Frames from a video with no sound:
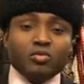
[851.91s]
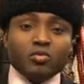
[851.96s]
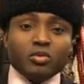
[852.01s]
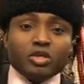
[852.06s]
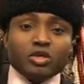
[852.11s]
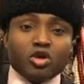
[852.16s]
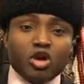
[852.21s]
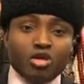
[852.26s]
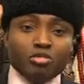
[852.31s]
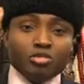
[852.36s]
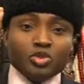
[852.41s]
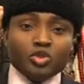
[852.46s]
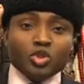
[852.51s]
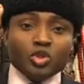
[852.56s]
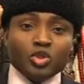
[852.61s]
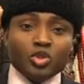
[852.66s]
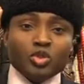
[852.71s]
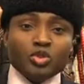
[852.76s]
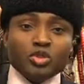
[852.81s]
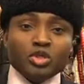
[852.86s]
we come
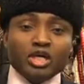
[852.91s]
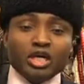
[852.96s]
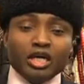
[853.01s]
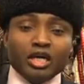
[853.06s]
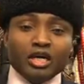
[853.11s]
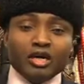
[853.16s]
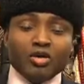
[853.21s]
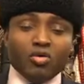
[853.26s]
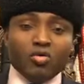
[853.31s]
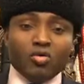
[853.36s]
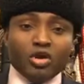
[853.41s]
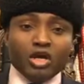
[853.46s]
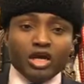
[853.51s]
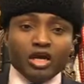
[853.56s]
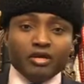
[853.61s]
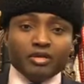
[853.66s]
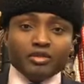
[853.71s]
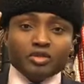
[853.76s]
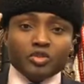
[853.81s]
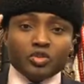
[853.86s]

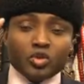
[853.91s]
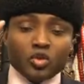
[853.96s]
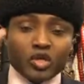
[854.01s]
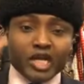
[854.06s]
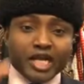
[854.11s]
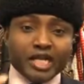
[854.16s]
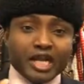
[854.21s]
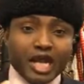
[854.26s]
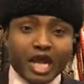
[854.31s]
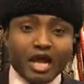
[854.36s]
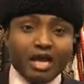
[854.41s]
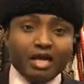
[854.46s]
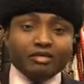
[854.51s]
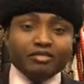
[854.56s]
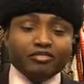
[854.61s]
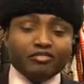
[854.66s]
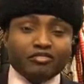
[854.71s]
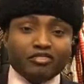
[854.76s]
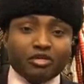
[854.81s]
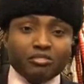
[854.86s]
to together
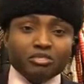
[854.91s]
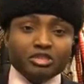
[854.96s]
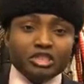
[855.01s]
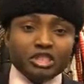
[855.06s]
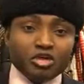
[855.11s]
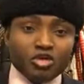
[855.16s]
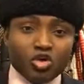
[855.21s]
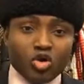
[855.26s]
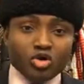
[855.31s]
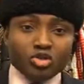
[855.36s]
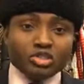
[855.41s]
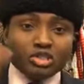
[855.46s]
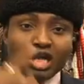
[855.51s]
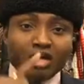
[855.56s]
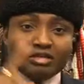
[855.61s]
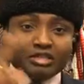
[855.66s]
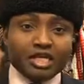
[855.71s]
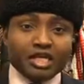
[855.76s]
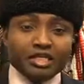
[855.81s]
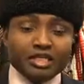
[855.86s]
from the whole
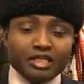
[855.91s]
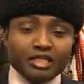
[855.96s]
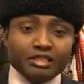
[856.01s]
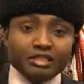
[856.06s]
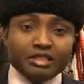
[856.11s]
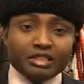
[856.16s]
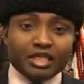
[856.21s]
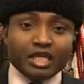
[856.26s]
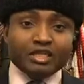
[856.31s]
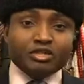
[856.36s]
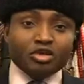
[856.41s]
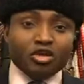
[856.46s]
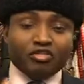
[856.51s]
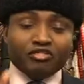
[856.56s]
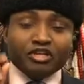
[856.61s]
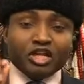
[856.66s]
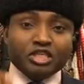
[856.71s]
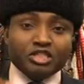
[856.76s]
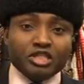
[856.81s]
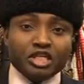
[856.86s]
southern state
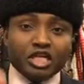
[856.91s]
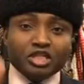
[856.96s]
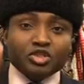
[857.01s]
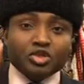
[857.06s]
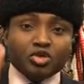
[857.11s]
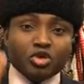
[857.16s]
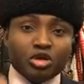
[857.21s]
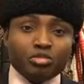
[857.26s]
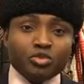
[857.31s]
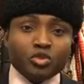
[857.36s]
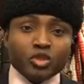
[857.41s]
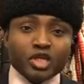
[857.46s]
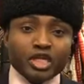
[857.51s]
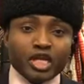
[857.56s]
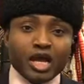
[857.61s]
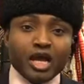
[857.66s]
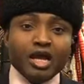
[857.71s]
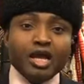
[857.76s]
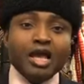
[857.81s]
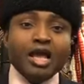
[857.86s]
of Nigeria should come
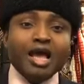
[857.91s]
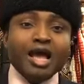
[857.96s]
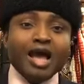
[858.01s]
together